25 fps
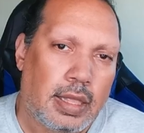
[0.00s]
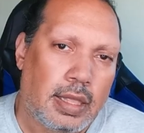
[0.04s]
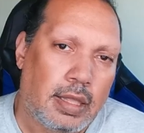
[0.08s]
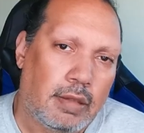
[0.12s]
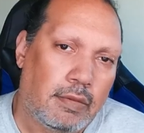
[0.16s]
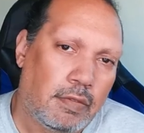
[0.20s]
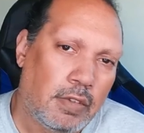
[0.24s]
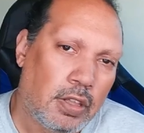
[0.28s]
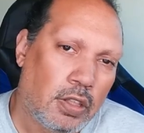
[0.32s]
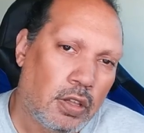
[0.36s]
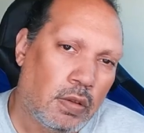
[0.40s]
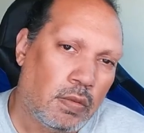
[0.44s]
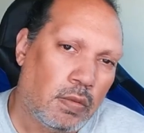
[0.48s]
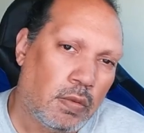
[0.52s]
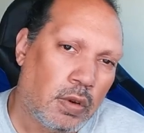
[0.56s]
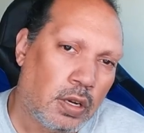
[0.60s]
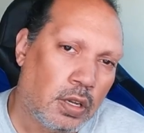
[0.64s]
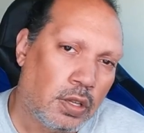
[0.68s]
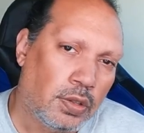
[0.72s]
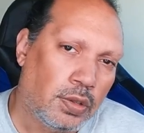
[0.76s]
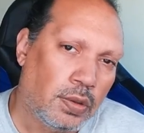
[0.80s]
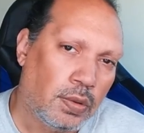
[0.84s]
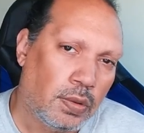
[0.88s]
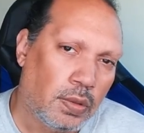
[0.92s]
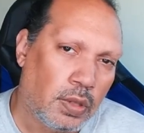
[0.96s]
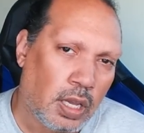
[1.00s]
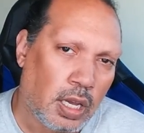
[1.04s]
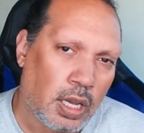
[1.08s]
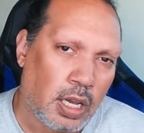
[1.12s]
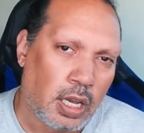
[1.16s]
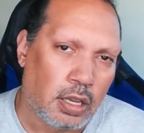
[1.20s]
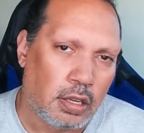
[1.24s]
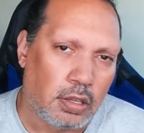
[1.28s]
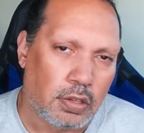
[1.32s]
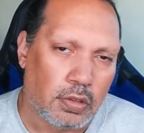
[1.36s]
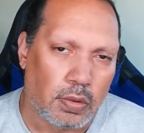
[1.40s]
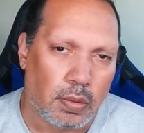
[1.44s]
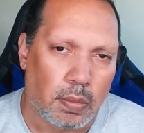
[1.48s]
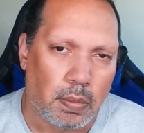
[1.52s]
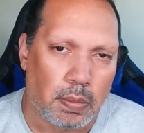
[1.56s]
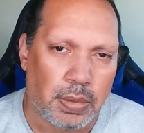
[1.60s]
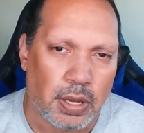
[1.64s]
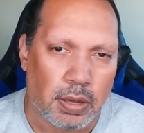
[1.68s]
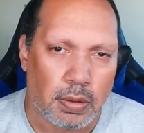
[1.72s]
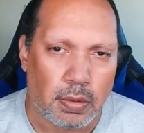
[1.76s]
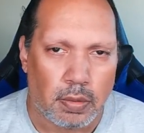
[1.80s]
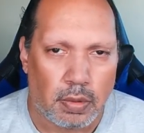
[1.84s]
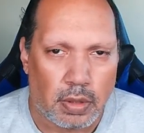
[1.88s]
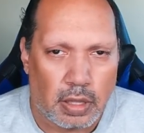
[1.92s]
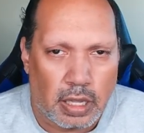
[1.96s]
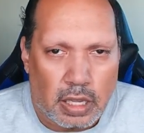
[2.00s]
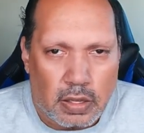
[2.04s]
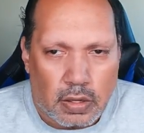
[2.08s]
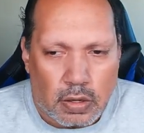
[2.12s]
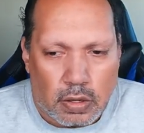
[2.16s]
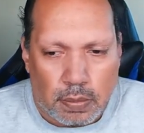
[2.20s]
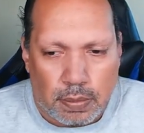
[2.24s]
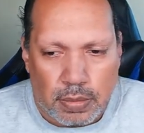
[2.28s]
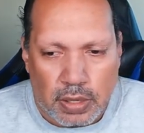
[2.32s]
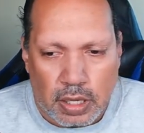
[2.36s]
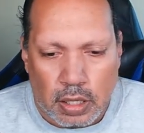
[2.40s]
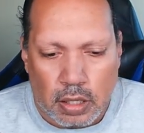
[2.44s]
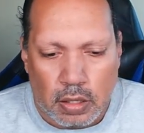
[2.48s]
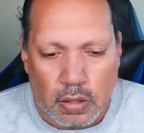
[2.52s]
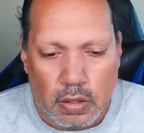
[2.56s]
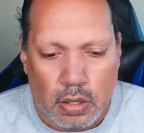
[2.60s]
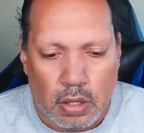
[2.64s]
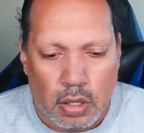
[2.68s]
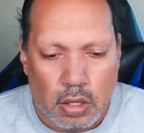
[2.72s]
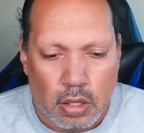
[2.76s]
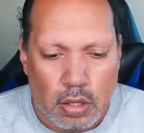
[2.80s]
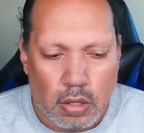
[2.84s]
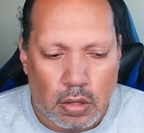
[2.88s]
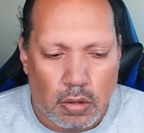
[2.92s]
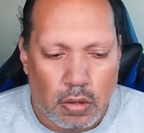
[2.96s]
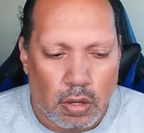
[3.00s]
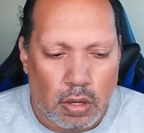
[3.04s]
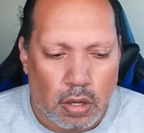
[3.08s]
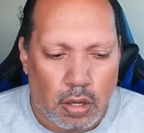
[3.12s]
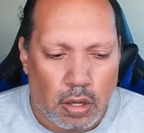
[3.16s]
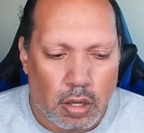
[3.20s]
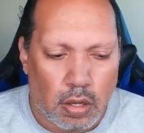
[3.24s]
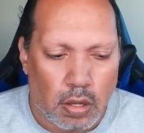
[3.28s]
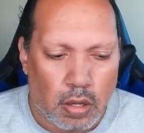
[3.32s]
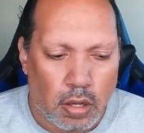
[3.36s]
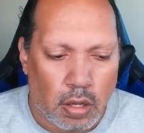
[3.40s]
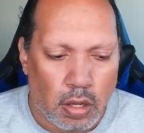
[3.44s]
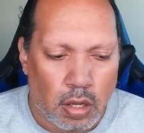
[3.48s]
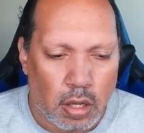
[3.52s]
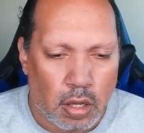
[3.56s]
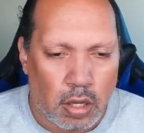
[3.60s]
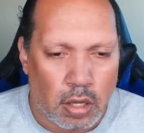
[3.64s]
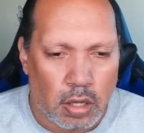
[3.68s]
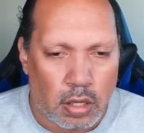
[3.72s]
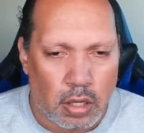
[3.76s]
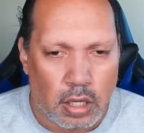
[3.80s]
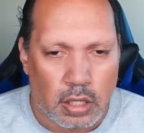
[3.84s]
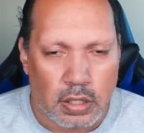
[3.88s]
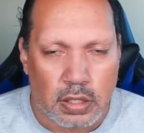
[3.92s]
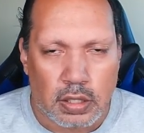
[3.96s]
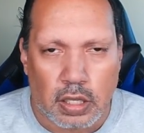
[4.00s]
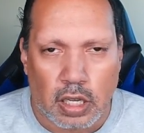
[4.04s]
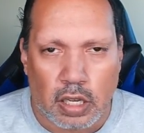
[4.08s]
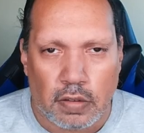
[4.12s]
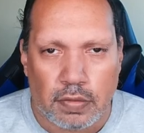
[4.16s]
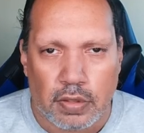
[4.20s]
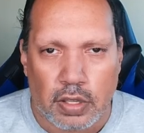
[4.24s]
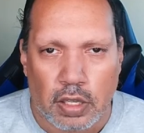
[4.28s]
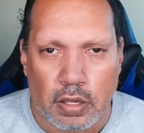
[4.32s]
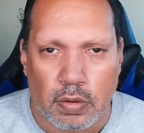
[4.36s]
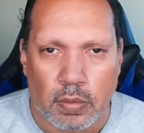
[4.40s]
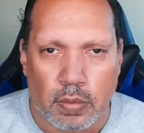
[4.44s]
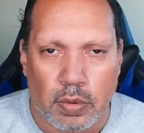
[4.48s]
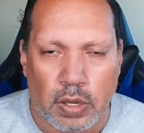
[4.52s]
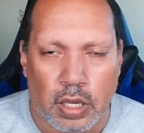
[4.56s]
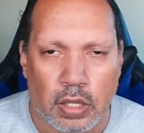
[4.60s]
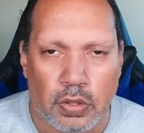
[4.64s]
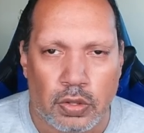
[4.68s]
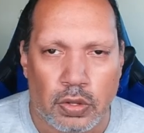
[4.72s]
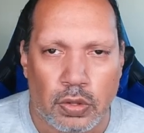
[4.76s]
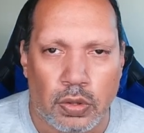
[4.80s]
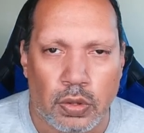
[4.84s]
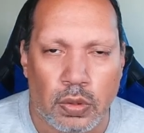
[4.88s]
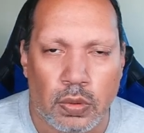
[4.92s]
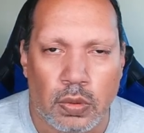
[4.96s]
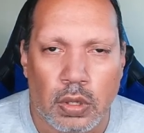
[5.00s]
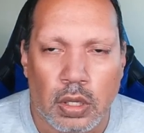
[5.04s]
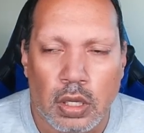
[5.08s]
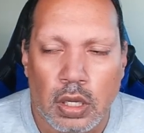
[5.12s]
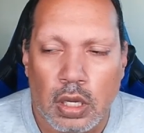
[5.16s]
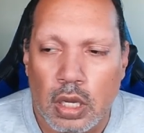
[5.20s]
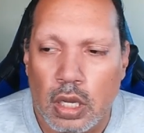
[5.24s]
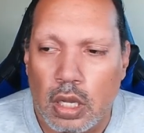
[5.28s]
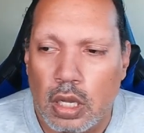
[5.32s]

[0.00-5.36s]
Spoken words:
We don't want to do that, but that could be a safety way to do.